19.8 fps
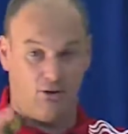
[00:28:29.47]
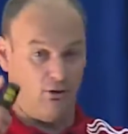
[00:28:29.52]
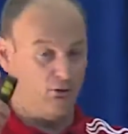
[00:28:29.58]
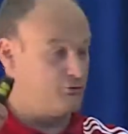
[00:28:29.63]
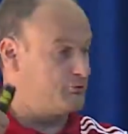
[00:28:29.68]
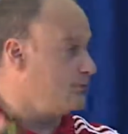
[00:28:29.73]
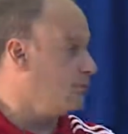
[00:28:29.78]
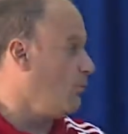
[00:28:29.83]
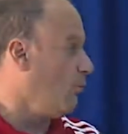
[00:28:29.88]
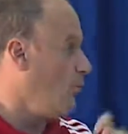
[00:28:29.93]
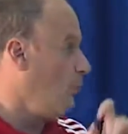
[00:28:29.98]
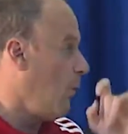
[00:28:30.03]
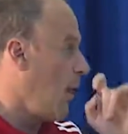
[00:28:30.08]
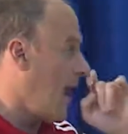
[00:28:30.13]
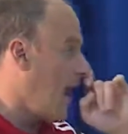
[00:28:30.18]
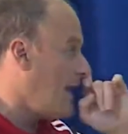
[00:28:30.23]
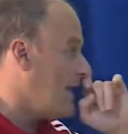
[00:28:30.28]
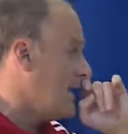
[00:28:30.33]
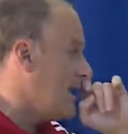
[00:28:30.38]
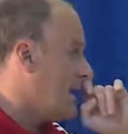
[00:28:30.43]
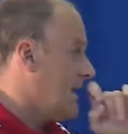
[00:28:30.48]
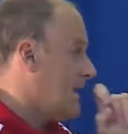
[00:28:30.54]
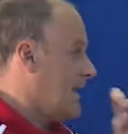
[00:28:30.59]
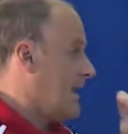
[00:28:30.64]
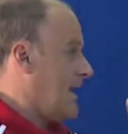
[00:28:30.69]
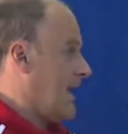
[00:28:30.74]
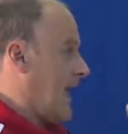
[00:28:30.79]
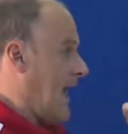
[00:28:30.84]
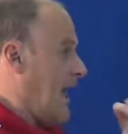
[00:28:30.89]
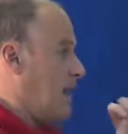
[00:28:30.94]
also why.
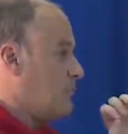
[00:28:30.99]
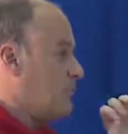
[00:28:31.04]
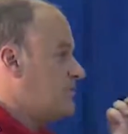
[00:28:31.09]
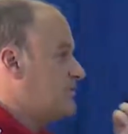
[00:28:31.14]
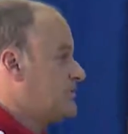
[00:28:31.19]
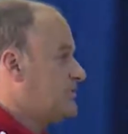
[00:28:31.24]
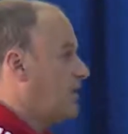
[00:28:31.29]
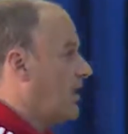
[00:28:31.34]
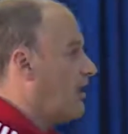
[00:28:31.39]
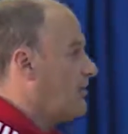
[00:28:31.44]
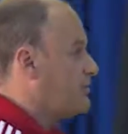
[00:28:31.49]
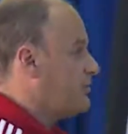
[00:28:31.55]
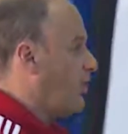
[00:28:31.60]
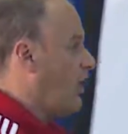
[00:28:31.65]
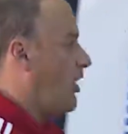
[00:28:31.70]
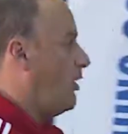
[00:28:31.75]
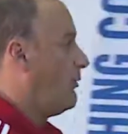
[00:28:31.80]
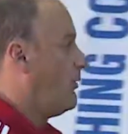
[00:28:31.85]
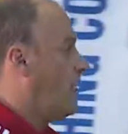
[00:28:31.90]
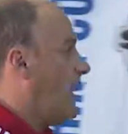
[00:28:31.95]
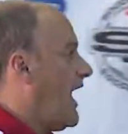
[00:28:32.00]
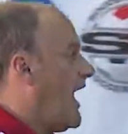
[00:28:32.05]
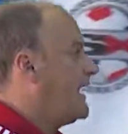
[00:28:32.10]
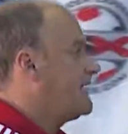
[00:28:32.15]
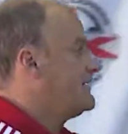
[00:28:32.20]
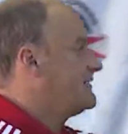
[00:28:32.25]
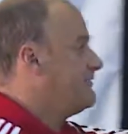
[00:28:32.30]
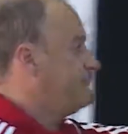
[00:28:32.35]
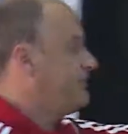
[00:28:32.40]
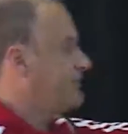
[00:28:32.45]
And we start our
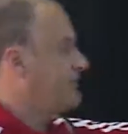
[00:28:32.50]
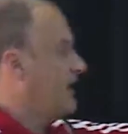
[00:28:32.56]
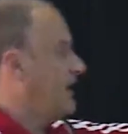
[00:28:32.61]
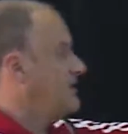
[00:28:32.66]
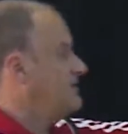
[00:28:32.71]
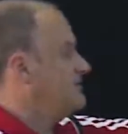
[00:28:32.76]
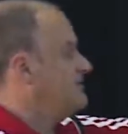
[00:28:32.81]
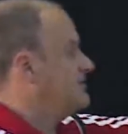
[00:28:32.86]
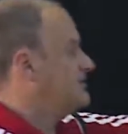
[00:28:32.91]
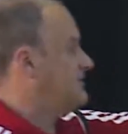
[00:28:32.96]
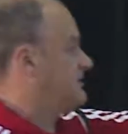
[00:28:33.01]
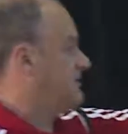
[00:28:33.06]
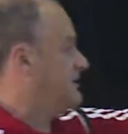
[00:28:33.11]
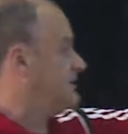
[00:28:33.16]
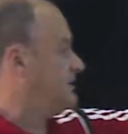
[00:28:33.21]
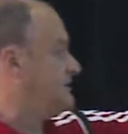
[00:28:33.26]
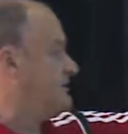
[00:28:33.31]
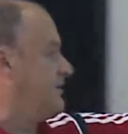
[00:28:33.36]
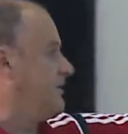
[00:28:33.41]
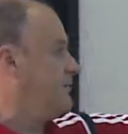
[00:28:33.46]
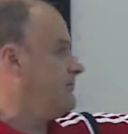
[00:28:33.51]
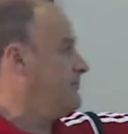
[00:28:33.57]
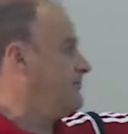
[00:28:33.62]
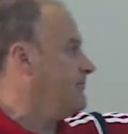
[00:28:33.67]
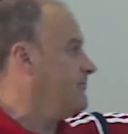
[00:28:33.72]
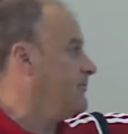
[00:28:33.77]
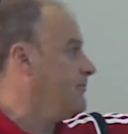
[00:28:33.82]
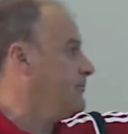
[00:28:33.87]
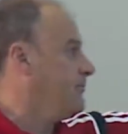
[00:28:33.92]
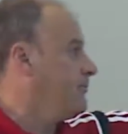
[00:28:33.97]
identification system
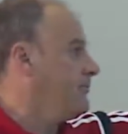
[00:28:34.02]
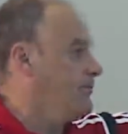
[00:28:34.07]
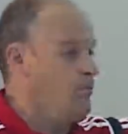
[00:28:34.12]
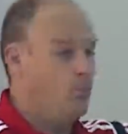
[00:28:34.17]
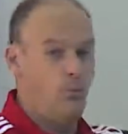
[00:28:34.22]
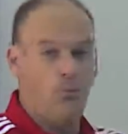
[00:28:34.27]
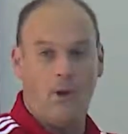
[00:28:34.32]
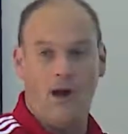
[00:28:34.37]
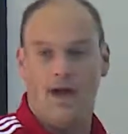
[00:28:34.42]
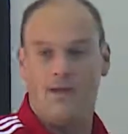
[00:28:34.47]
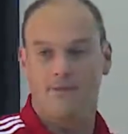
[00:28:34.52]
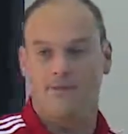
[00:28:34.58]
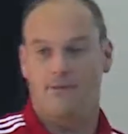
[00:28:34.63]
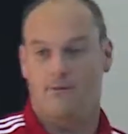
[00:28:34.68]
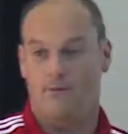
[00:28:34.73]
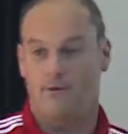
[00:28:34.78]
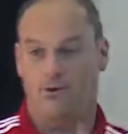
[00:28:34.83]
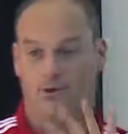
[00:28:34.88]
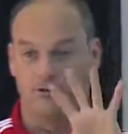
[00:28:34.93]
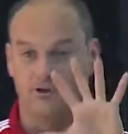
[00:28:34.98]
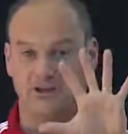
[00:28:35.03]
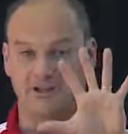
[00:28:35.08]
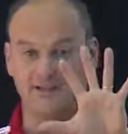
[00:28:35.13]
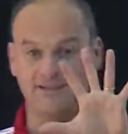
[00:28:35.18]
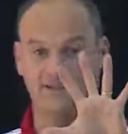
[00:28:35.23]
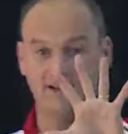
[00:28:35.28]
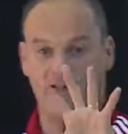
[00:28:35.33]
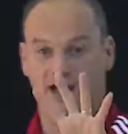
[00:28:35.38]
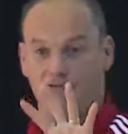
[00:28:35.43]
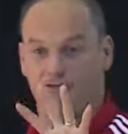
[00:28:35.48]
when, on
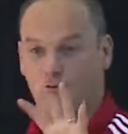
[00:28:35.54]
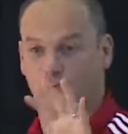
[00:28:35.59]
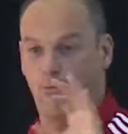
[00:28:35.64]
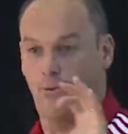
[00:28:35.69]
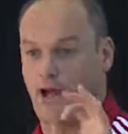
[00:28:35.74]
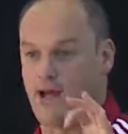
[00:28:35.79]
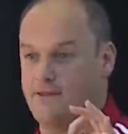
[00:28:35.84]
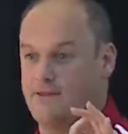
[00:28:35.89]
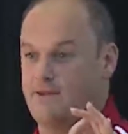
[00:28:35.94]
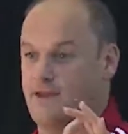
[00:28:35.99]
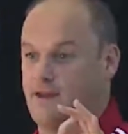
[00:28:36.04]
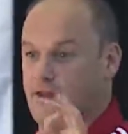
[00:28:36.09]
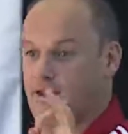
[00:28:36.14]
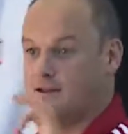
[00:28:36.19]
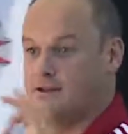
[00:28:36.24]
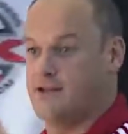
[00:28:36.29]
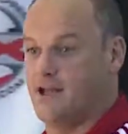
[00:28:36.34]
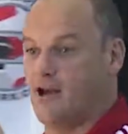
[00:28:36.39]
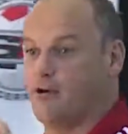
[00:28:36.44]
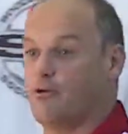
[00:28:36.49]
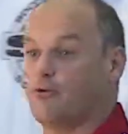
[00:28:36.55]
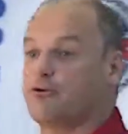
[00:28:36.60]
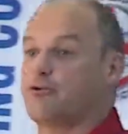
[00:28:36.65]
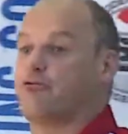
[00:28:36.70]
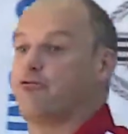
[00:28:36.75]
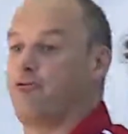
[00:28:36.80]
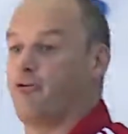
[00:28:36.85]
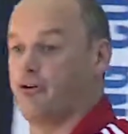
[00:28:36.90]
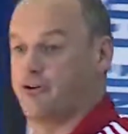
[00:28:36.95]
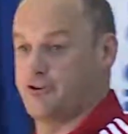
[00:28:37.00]
elite level, when they are under
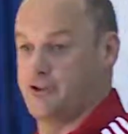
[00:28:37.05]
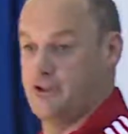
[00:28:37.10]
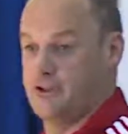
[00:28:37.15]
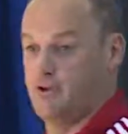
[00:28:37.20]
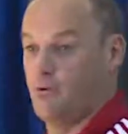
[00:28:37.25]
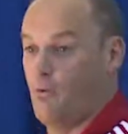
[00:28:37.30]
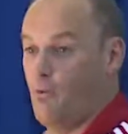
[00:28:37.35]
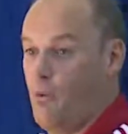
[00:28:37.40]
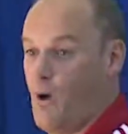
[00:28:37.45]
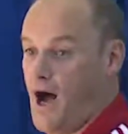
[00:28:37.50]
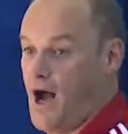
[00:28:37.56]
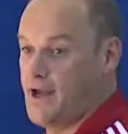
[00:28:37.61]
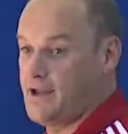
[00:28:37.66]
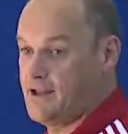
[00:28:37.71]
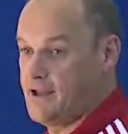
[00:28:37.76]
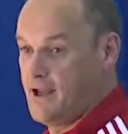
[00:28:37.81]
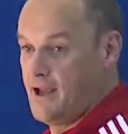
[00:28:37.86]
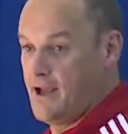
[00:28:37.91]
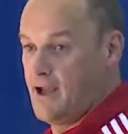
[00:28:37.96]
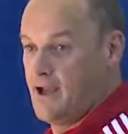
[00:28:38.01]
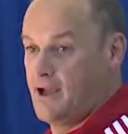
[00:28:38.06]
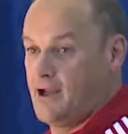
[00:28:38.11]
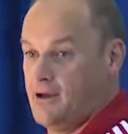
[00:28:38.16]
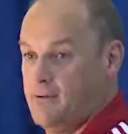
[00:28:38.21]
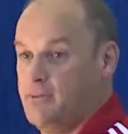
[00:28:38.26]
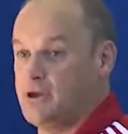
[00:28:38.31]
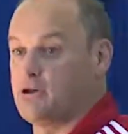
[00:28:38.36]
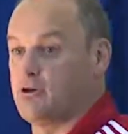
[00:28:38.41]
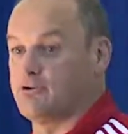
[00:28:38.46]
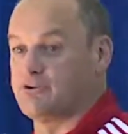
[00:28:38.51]
14. Why?
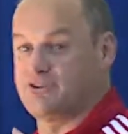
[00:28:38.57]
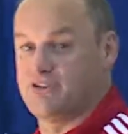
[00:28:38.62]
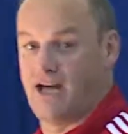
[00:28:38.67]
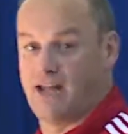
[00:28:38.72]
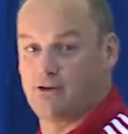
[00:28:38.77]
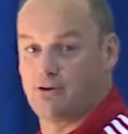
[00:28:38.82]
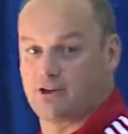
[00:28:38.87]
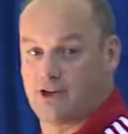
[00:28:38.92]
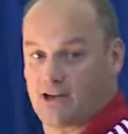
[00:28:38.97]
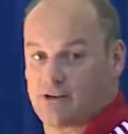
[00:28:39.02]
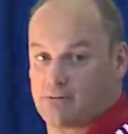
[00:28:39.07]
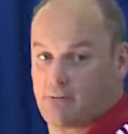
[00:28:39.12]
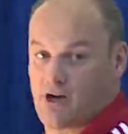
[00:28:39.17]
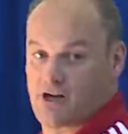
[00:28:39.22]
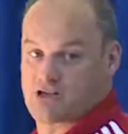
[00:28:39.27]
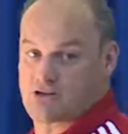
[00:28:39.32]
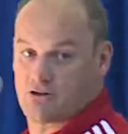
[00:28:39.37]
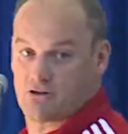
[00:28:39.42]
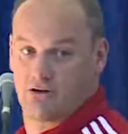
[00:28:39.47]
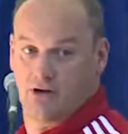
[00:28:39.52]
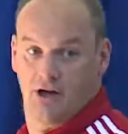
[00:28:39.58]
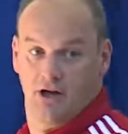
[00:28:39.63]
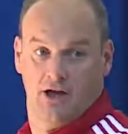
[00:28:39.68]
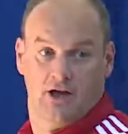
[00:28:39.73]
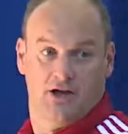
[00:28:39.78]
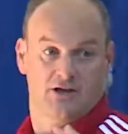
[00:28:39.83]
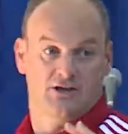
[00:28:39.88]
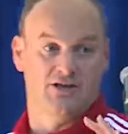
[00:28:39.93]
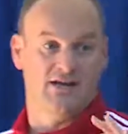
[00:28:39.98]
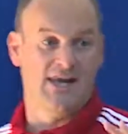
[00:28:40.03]
Because then you can measure
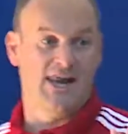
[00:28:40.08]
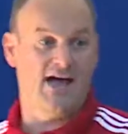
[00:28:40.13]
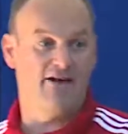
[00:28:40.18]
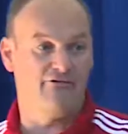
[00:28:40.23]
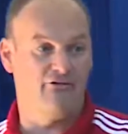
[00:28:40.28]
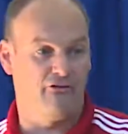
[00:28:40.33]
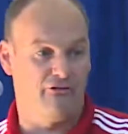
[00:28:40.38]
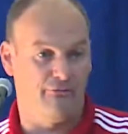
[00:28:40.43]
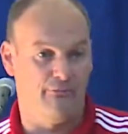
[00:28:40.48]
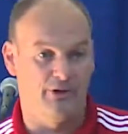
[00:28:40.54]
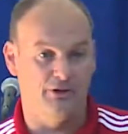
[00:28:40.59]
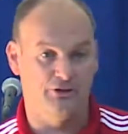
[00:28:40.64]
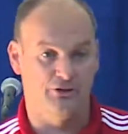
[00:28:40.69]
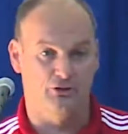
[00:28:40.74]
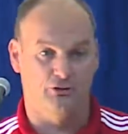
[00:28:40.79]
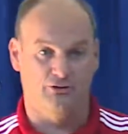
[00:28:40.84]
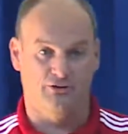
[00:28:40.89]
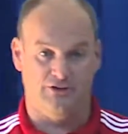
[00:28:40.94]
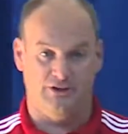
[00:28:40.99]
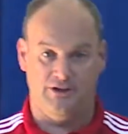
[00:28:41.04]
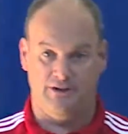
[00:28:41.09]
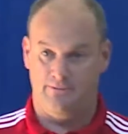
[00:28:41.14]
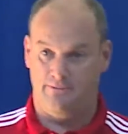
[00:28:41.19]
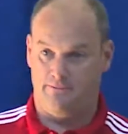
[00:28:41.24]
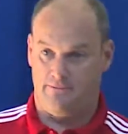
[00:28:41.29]
the level of maturity.